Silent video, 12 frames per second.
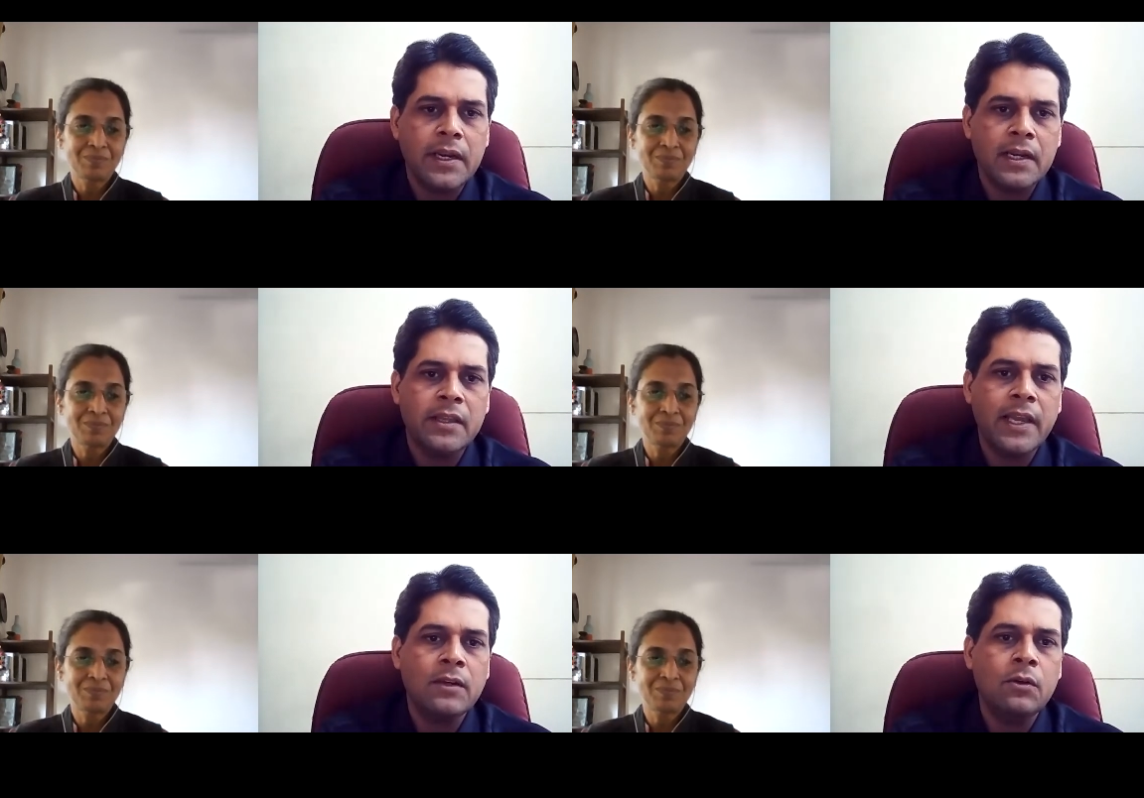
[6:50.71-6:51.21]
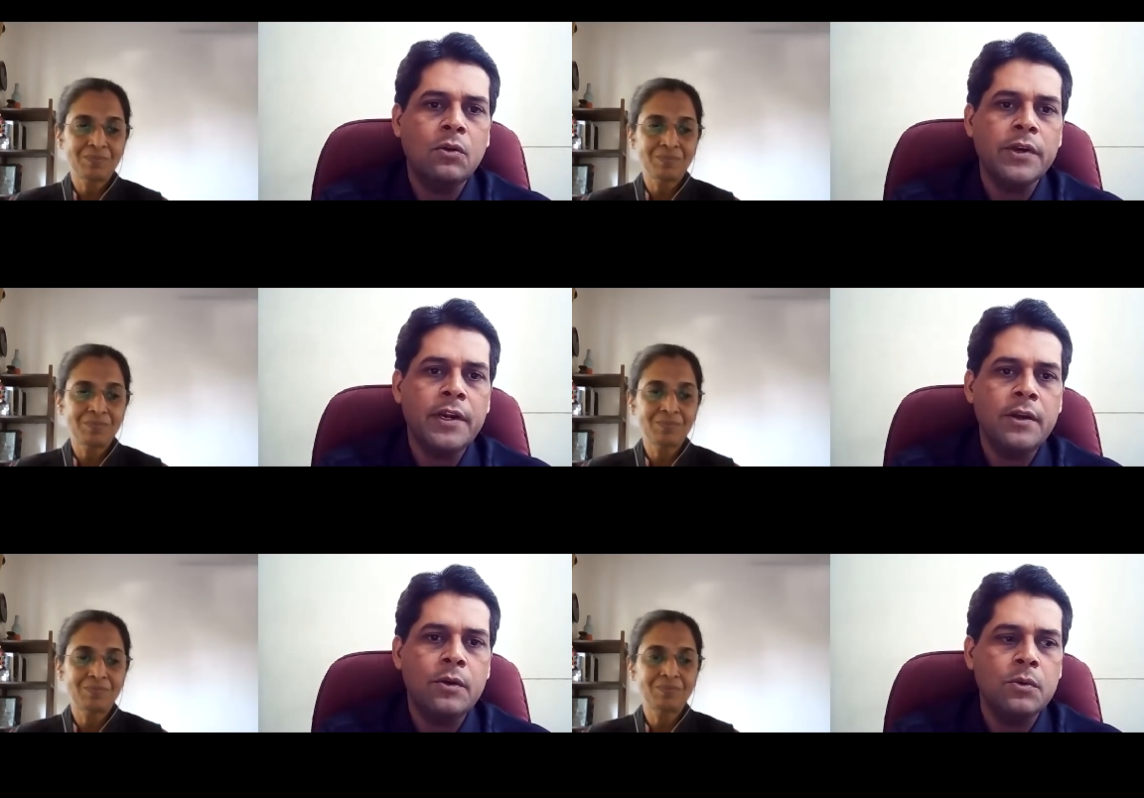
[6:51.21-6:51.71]
Speaker 1: and then go
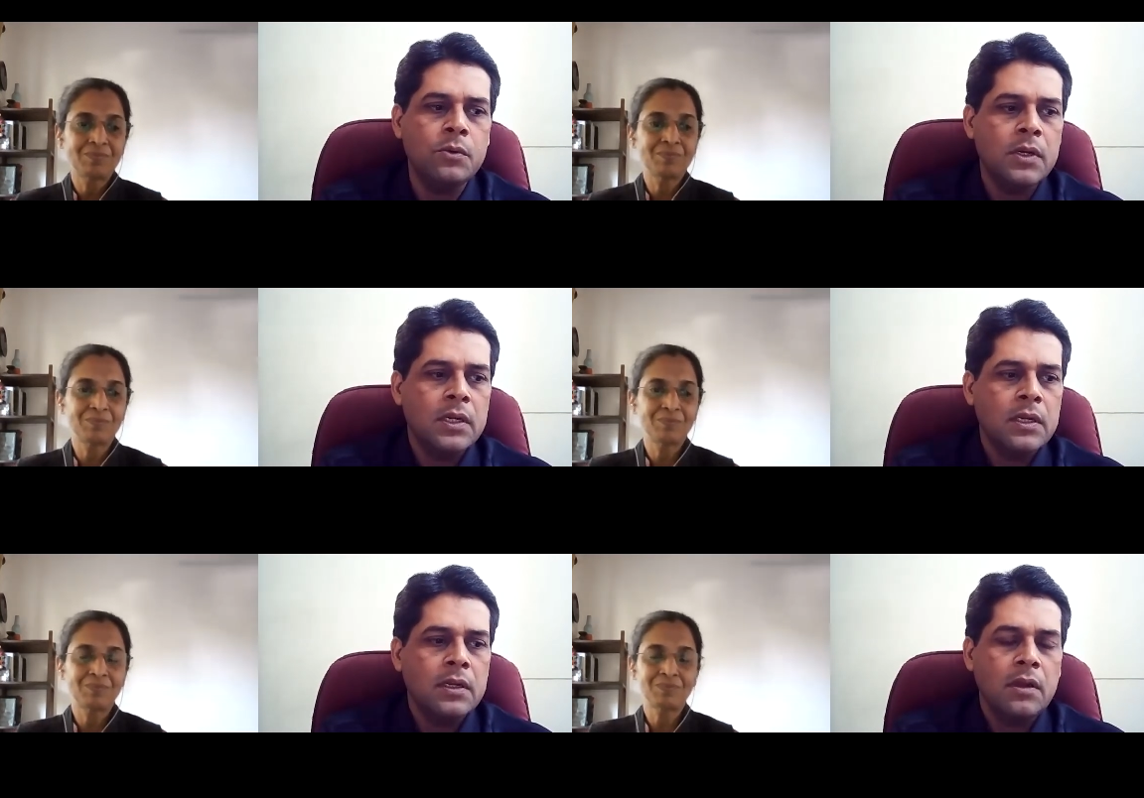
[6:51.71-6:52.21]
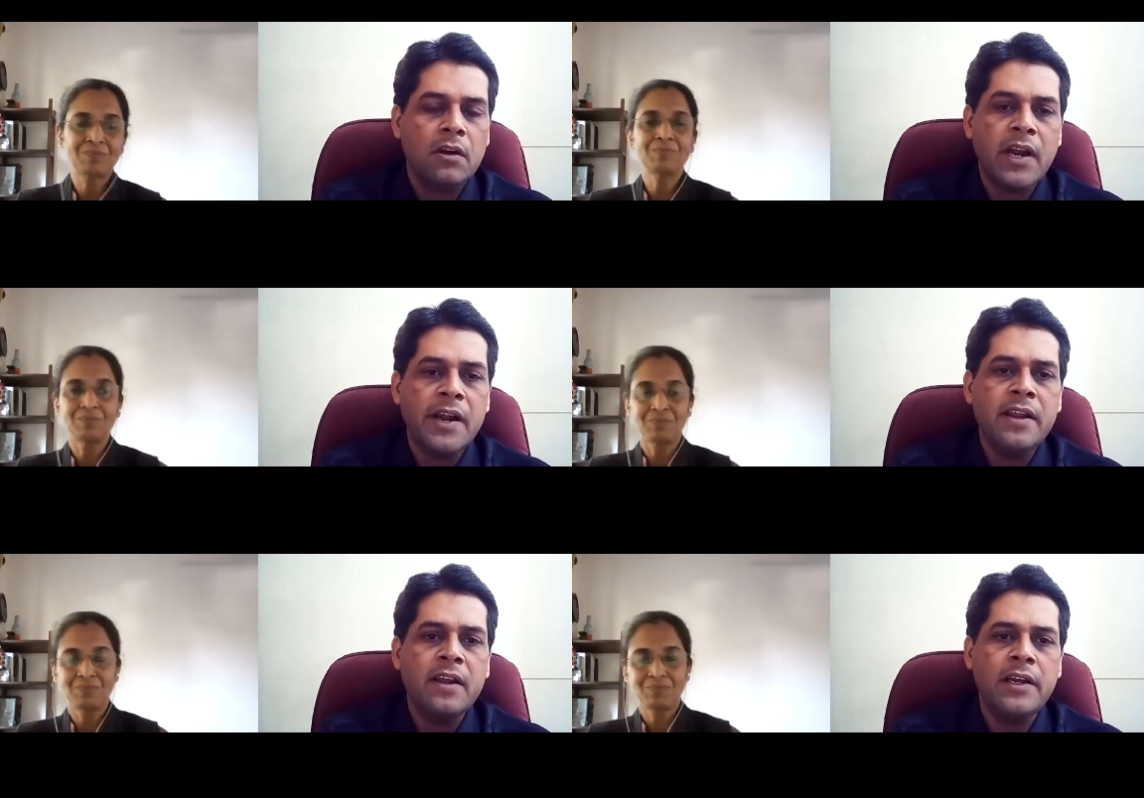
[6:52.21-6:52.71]
into
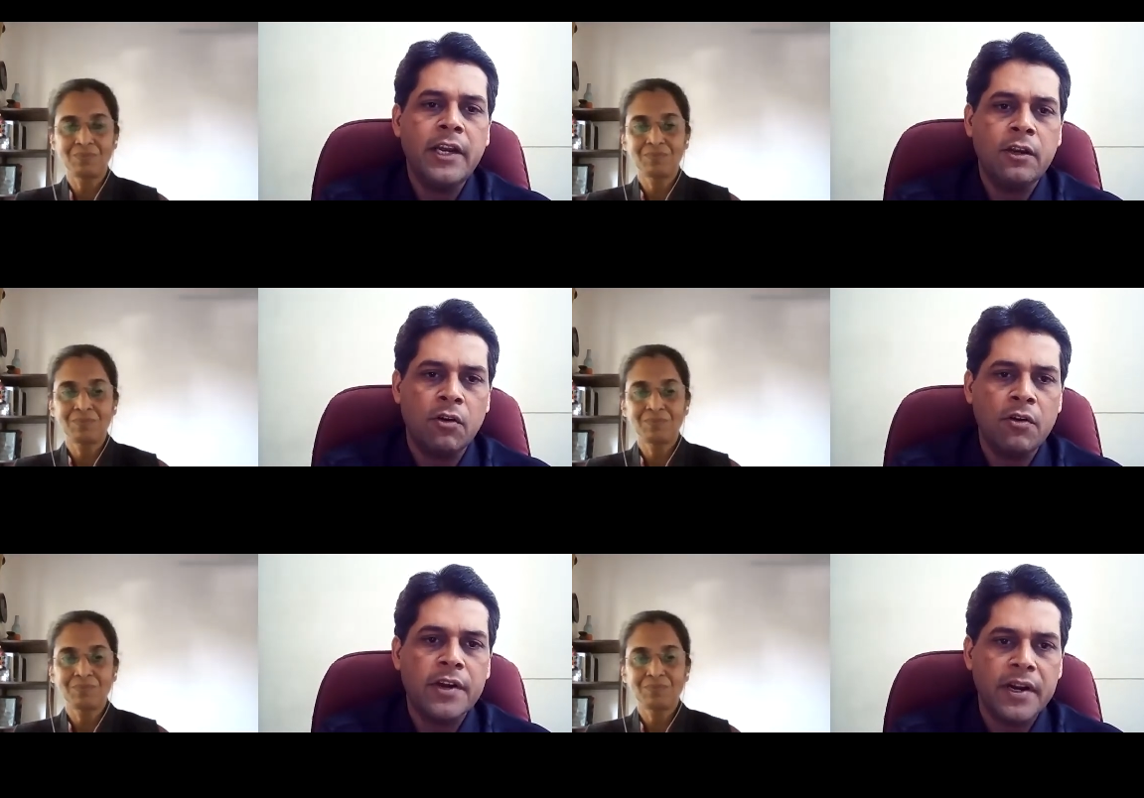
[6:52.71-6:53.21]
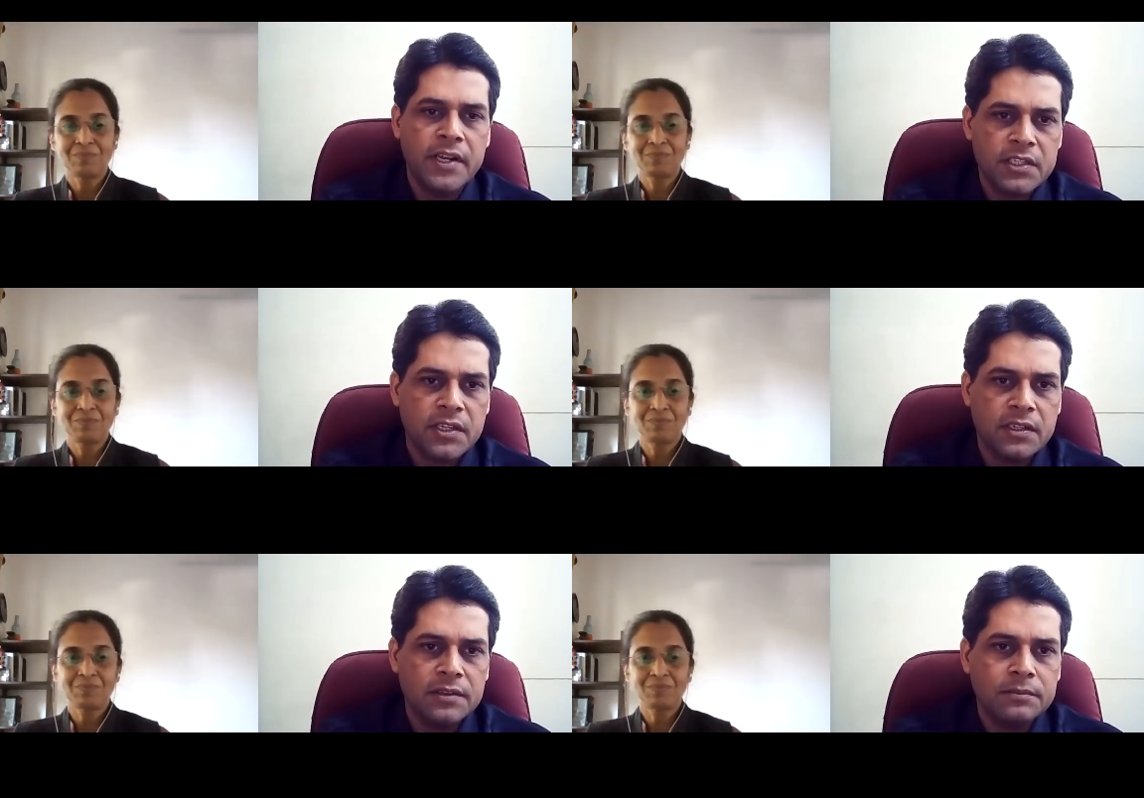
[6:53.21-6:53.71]
radically
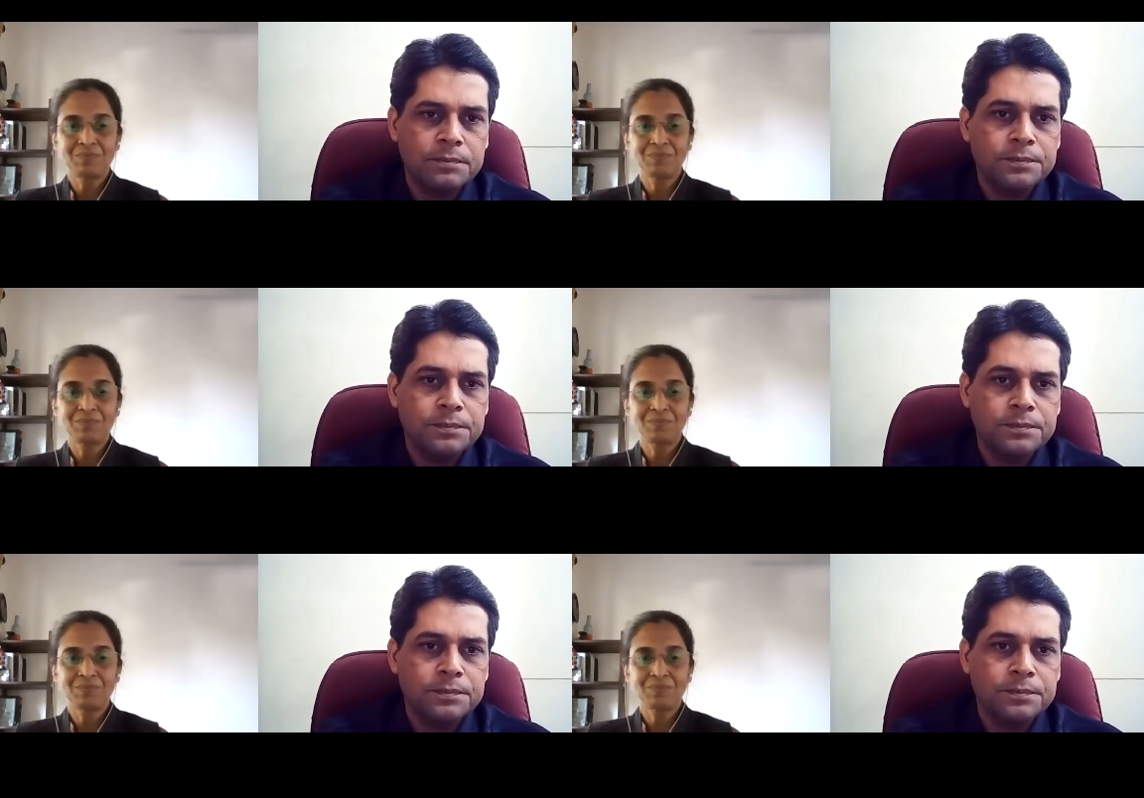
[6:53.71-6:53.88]
non-traditional.